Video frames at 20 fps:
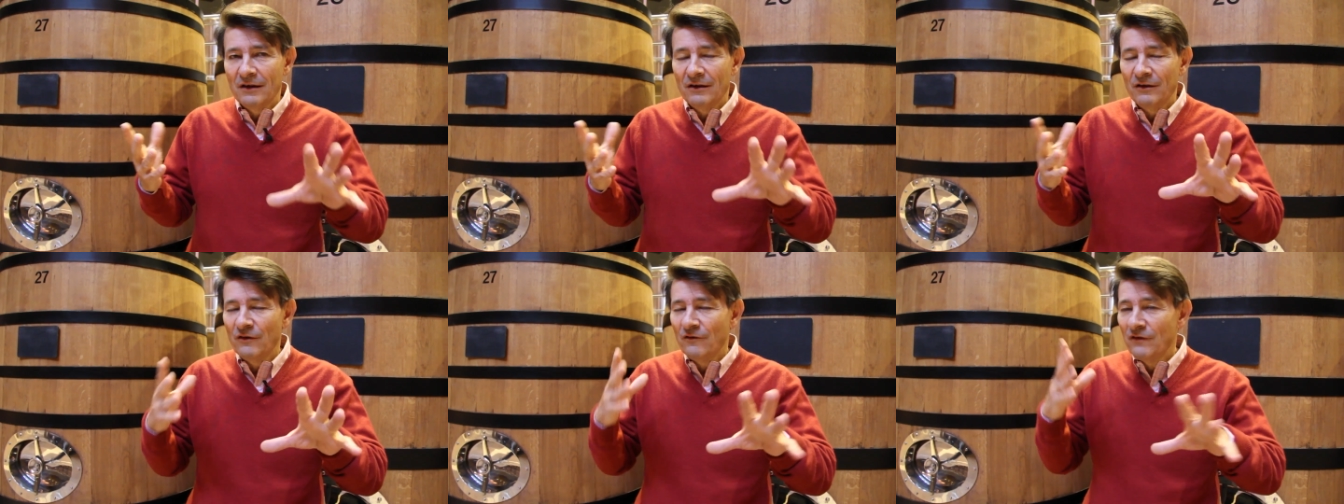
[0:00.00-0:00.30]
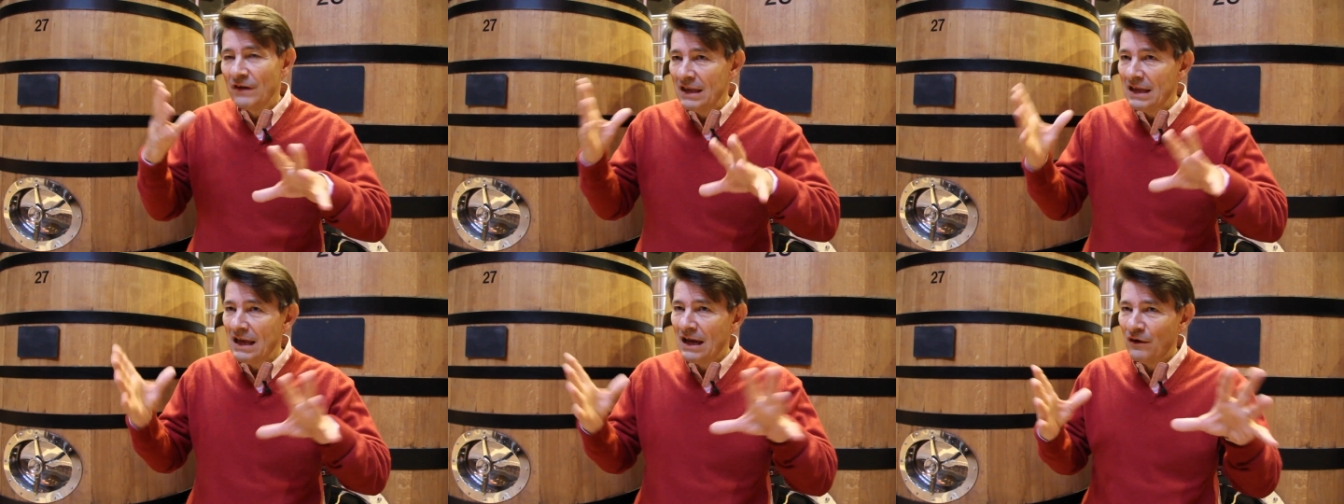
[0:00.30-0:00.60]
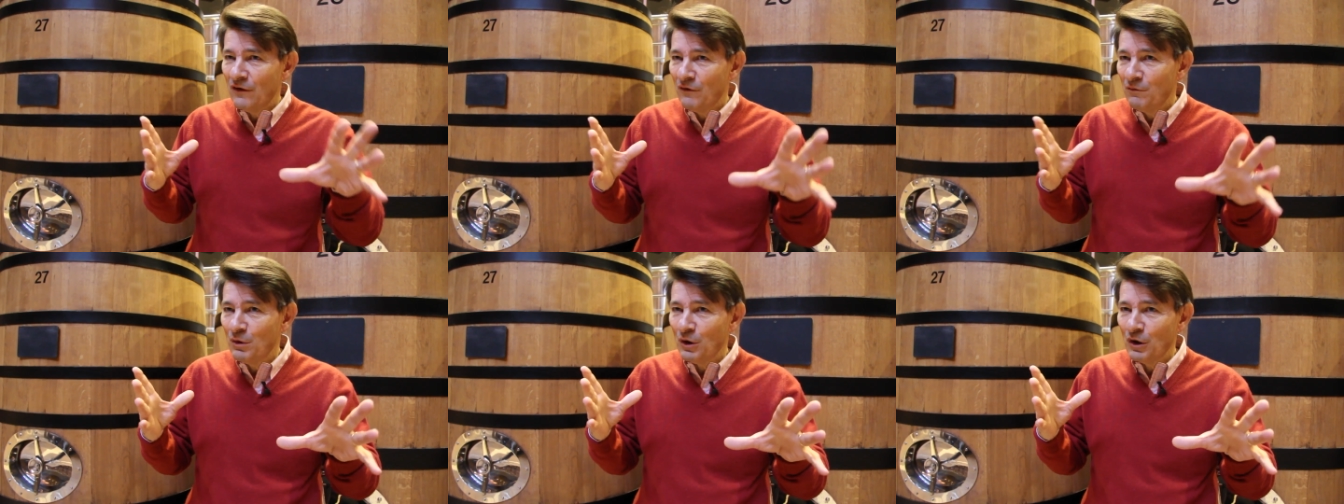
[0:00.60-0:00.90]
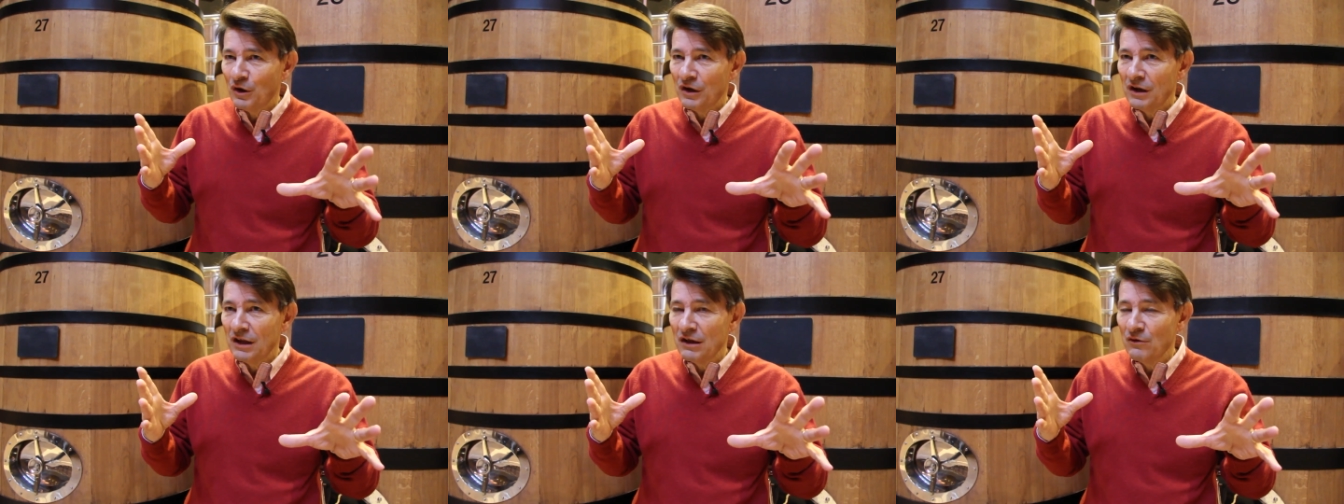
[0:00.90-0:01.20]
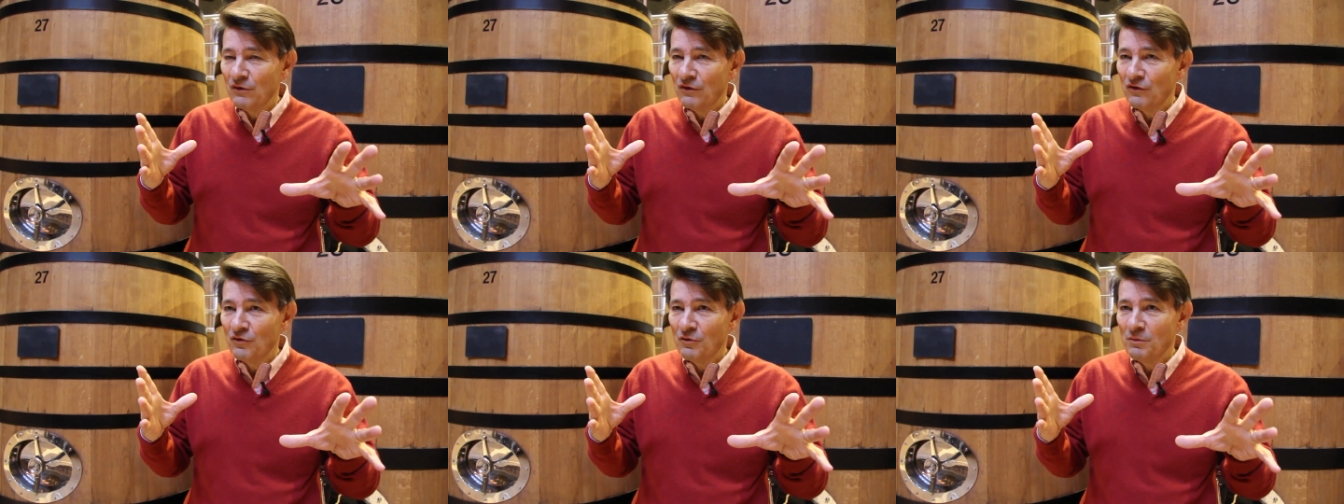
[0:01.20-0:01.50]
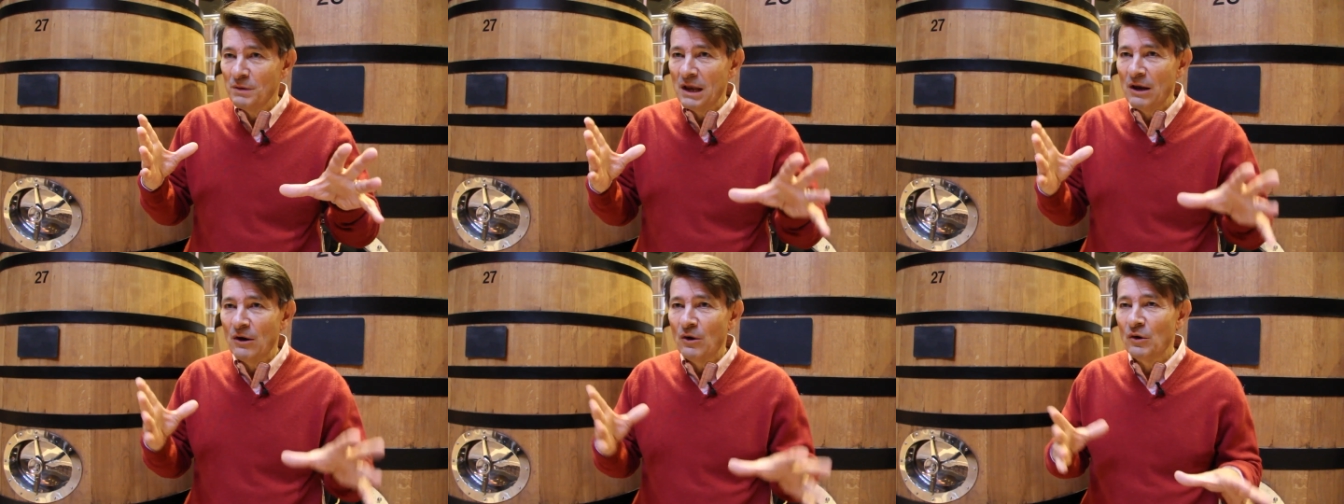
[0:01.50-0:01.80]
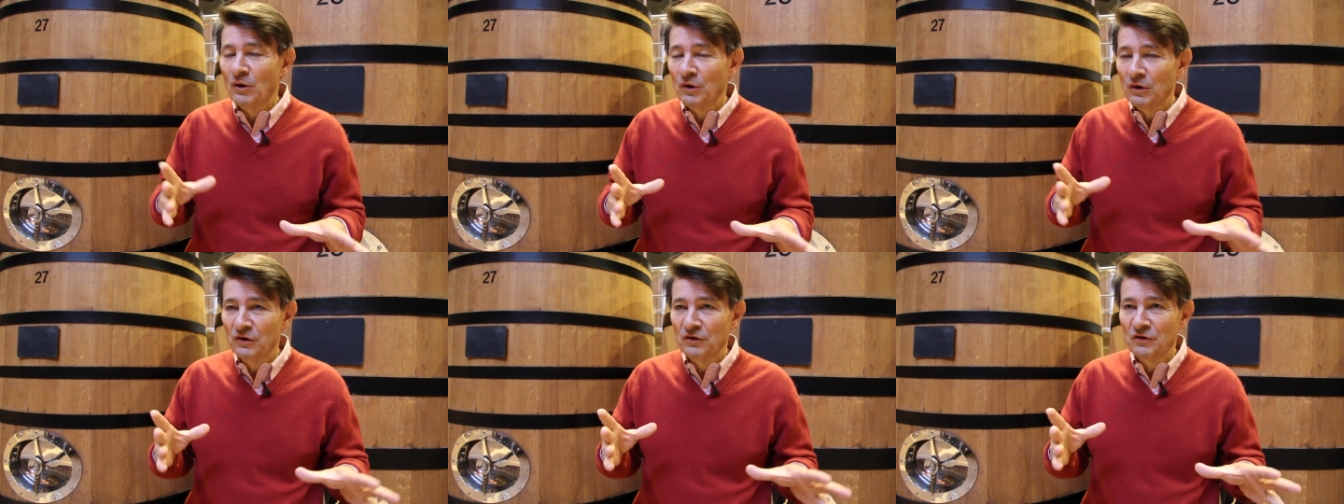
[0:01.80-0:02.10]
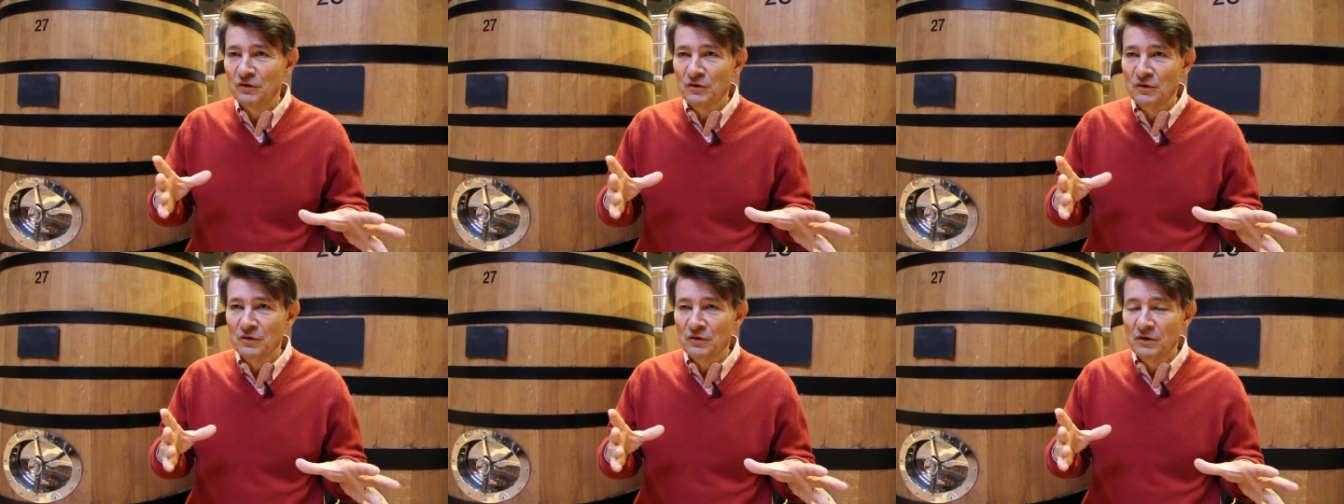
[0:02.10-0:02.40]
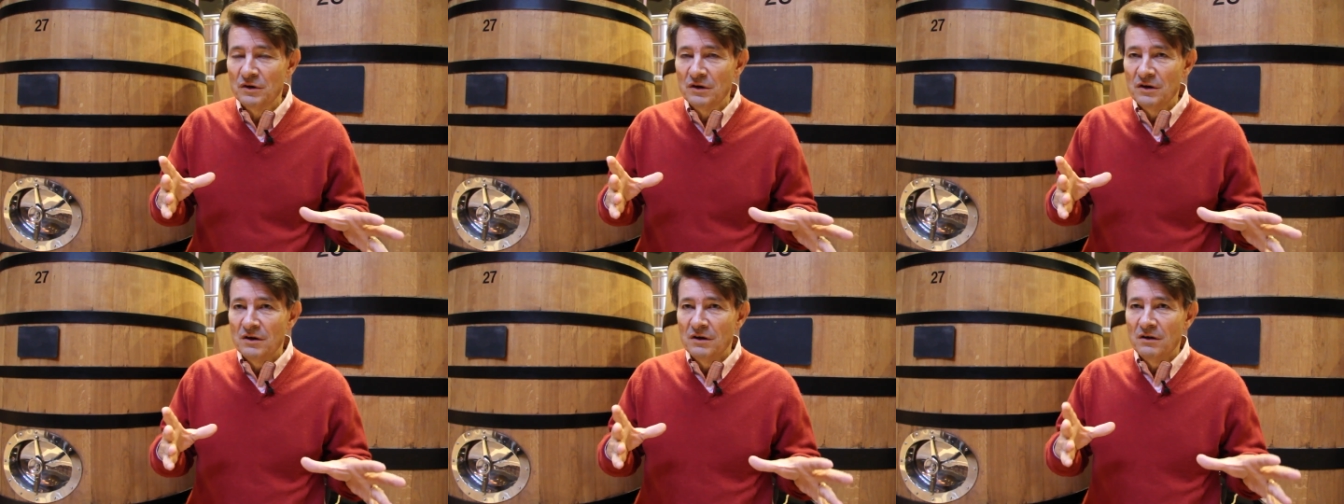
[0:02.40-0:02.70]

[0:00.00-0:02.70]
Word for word: the vineyard of Burgundy used to belong to